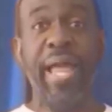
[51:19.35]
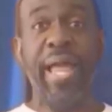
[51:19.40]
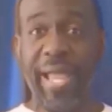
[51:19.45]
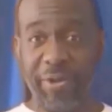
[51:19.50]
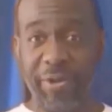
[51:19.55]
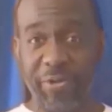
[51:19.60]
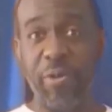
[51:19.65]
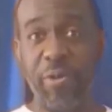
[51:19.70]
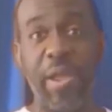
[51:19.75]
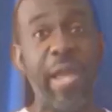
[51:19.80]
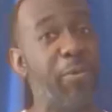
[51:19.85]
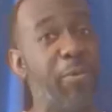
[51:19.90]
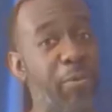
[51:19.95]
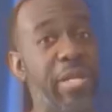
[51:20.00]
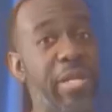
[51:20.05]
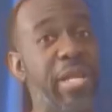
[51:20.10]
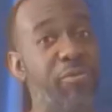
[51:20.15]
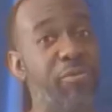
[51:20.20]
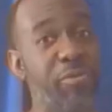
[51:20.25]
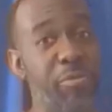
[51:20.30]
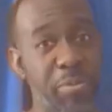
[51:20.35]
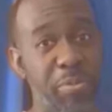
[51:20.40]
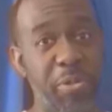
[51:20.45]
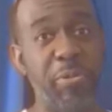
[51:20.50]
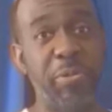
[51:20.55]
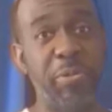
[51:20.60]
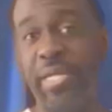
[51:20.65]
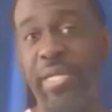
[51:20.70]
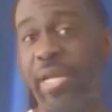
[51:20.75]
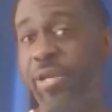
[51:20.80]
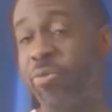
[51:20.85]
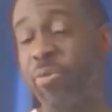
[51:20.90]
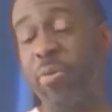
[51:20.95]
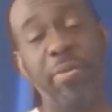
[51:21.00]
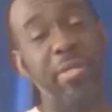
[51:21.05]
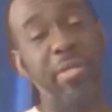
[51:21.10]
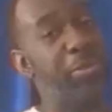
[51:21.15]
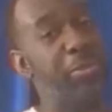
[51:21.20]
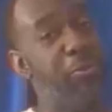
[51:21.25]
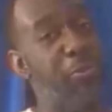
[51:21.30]
I try to read every post. I'm doing my
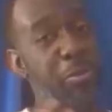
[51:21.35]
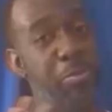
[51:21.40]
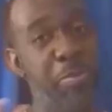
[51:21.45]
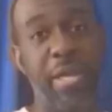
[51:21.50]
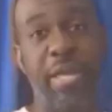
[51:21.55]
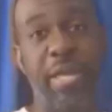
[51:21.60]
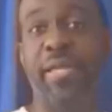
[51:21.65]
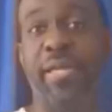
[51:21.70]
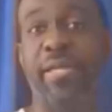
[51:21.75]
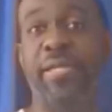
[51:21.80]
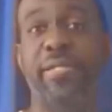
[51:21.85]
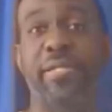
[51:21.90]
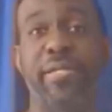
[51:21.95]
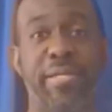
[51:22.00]
best to respond.